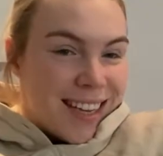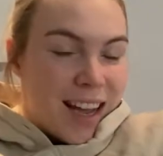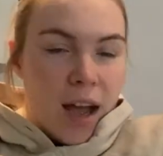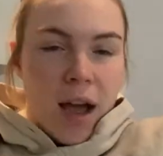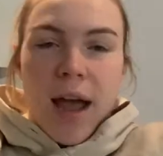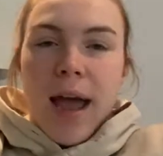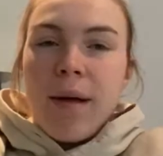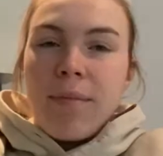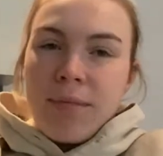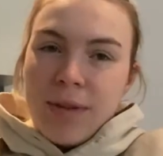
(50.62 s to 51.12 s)

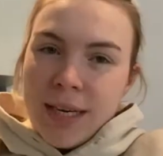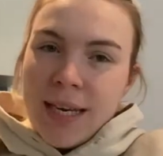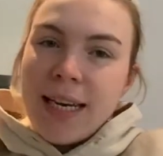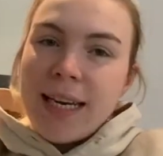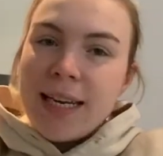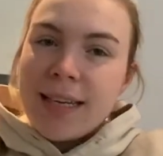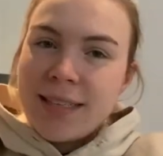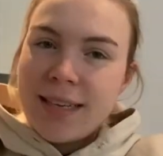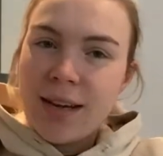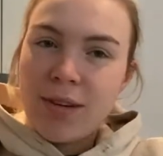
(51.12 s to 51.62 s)
I am
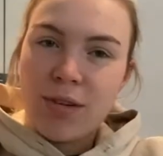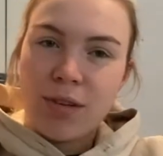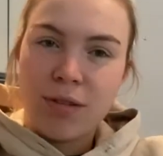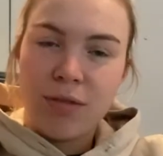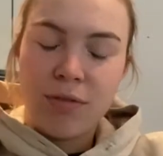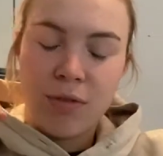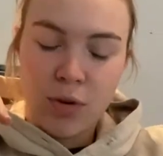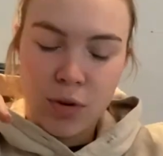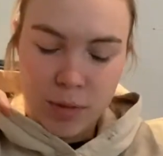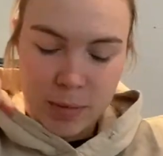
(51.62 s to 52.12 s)
kneeling down on the
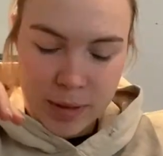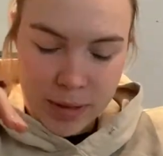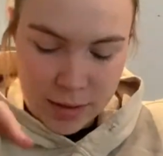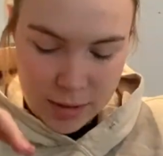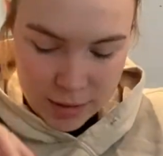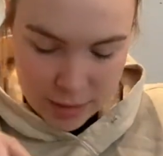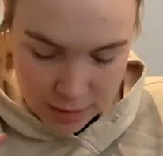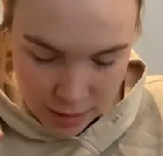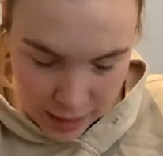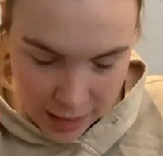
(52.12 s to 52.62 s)
floor
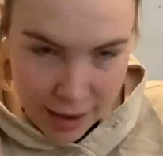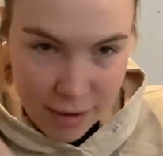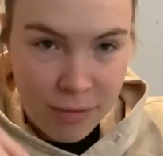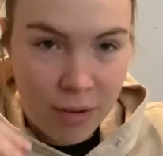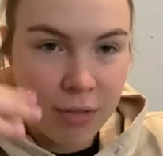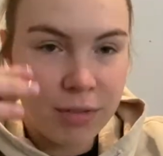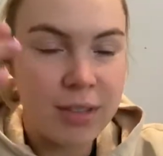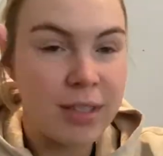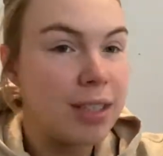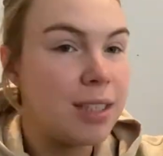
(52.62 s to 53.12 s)
because I have
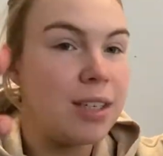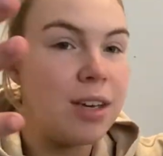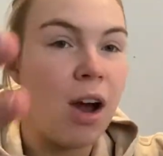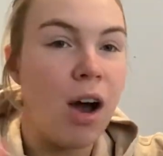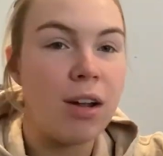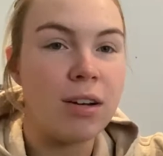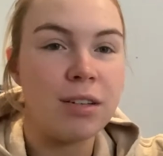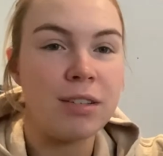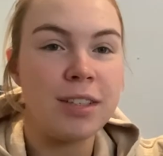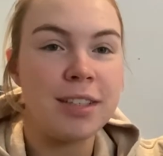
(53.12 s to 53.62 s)
obviously
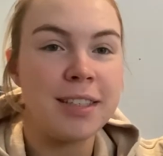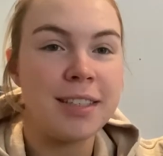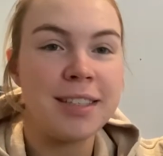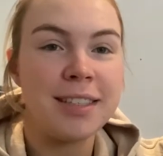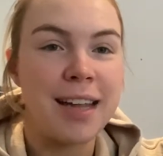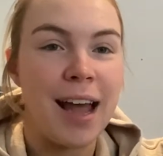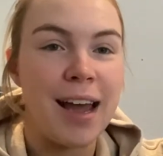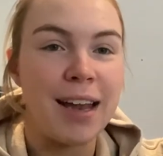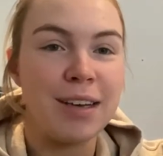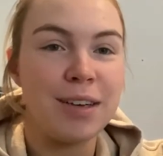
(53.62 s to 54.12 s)
nothing to
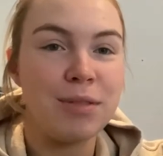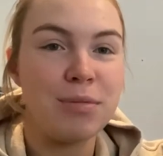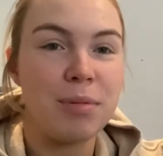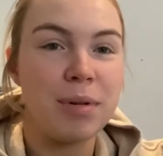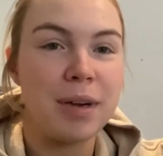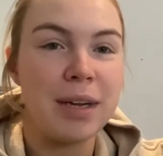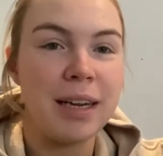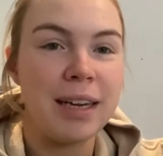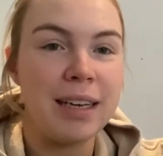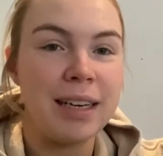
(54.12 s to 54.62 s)
stand
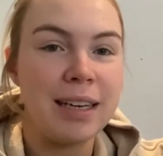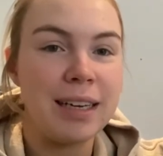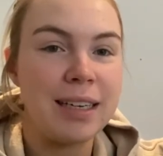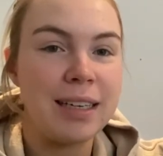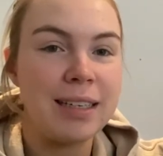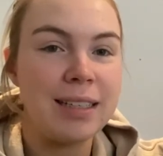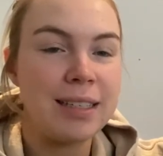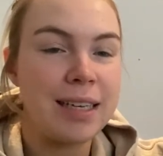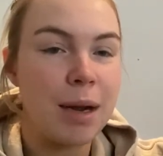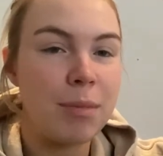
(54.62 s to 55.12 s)
my
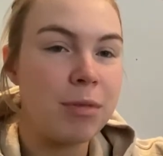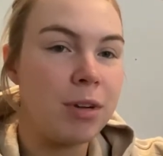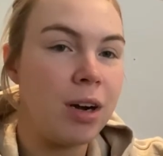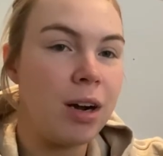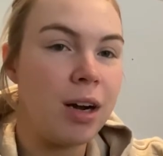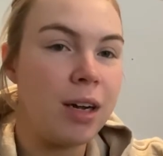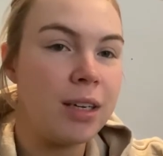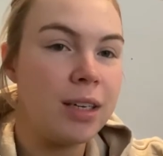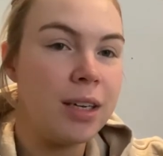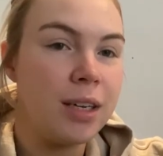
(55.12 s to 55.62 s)
camera
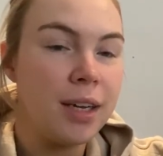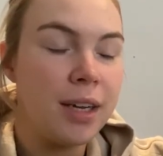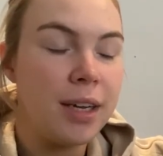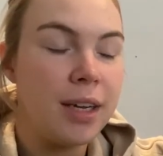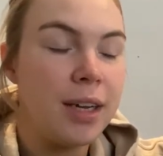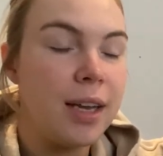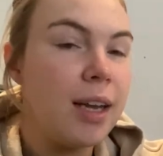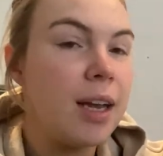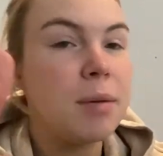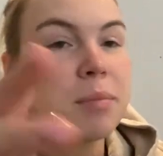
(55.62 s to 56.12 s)
on.
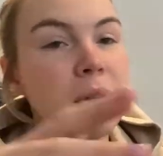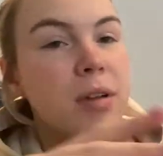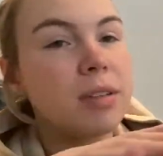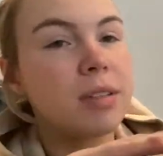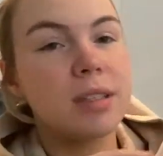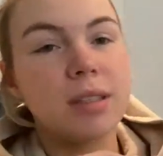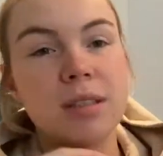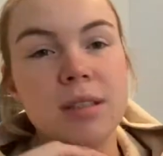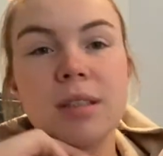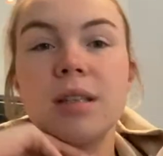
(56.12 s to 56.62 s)
Plus
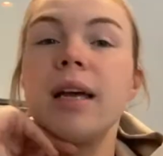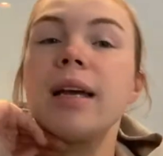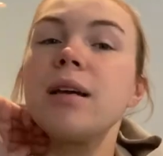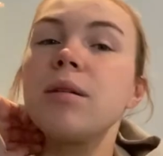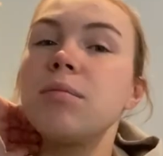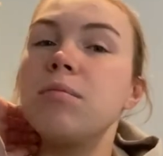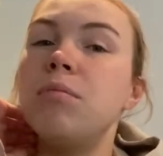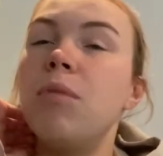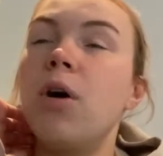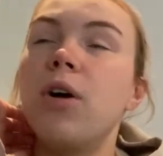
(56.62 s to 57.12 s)
it's
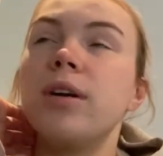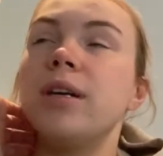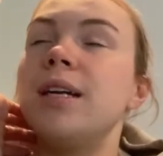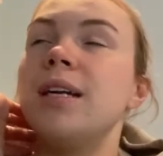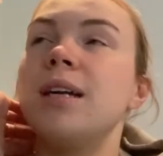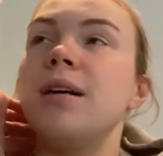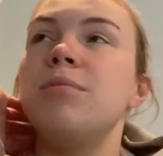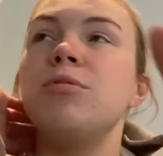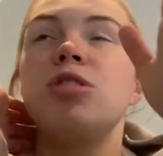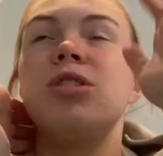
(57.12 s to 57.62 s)
like morning
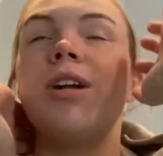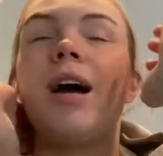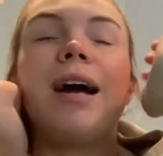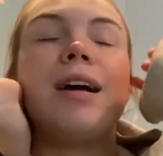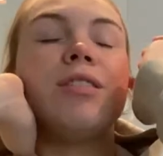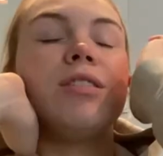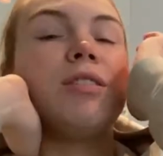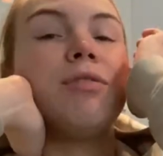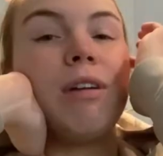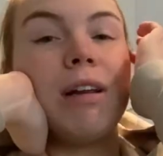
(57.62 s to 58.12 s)
and I'm just not
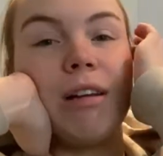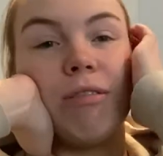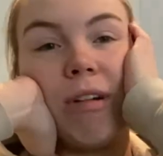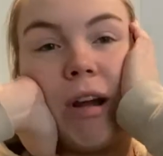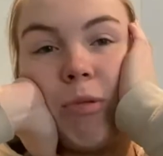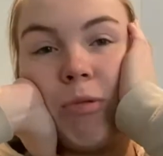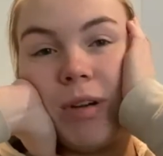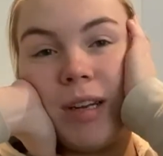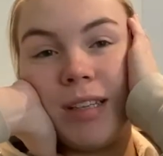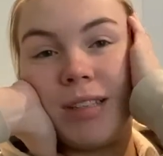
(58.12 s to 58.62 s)
arsed to fiddle
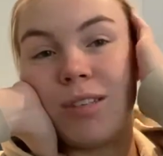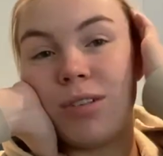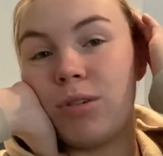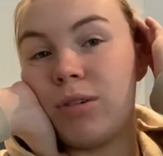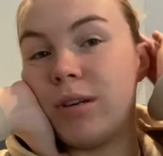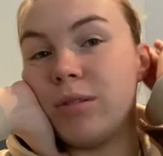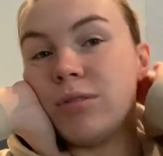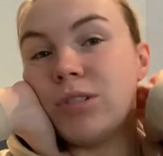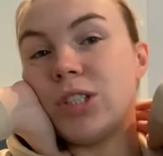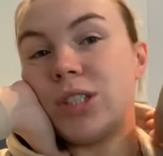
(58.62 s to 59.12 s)
around with it. So
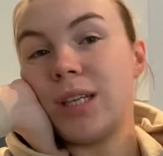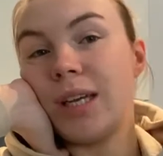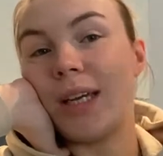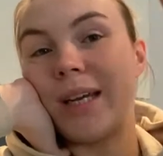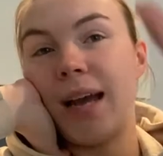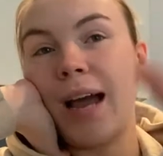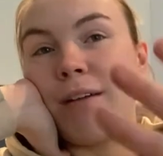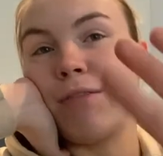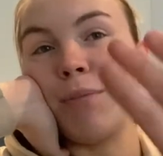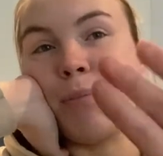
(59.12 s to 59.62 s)
I was just like,
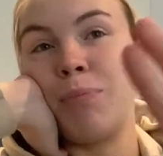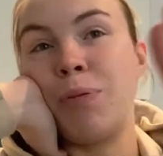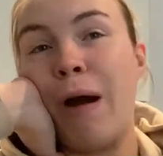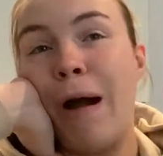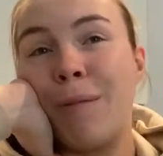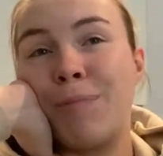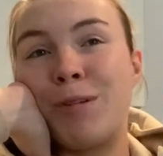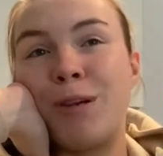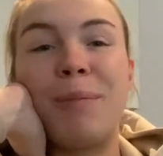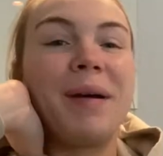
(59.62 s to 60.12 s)
I have it
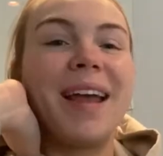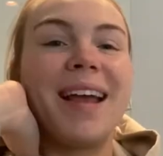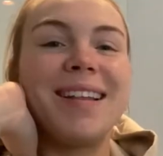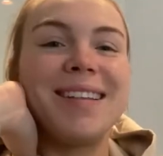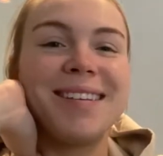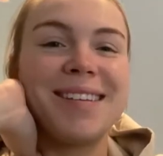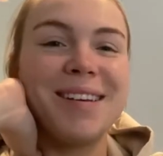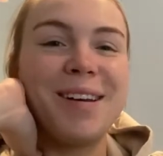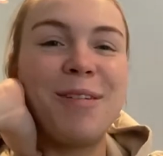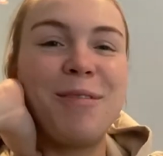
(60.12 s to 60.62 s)
propped up
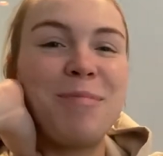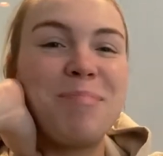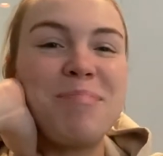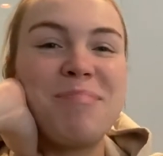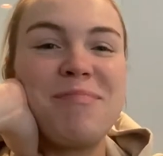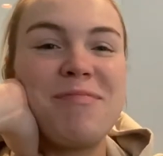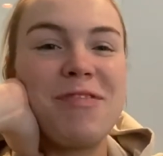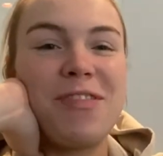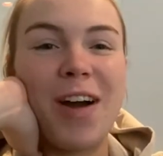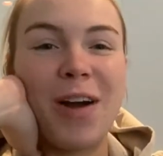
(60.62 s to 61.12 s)
against the
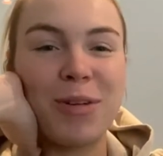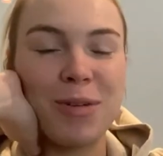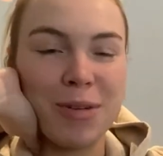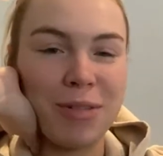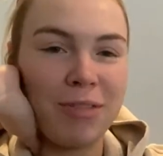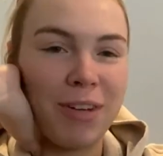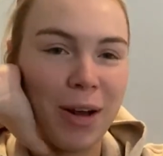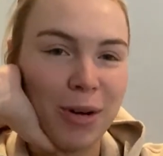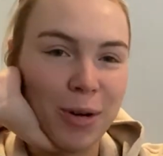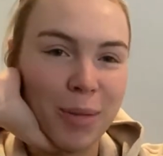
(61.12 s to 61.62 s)

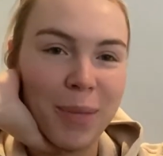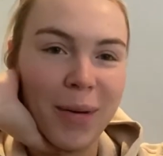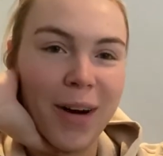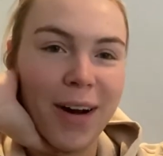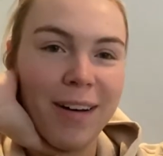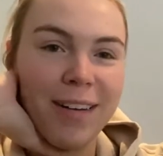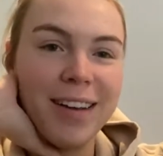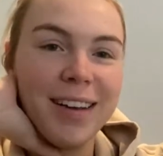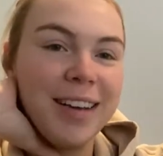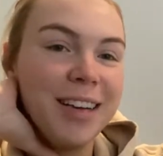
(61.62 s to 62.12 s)
flower
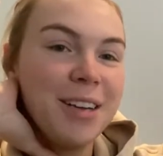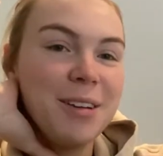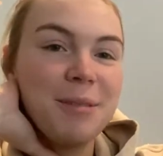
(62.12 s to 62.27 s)
pot.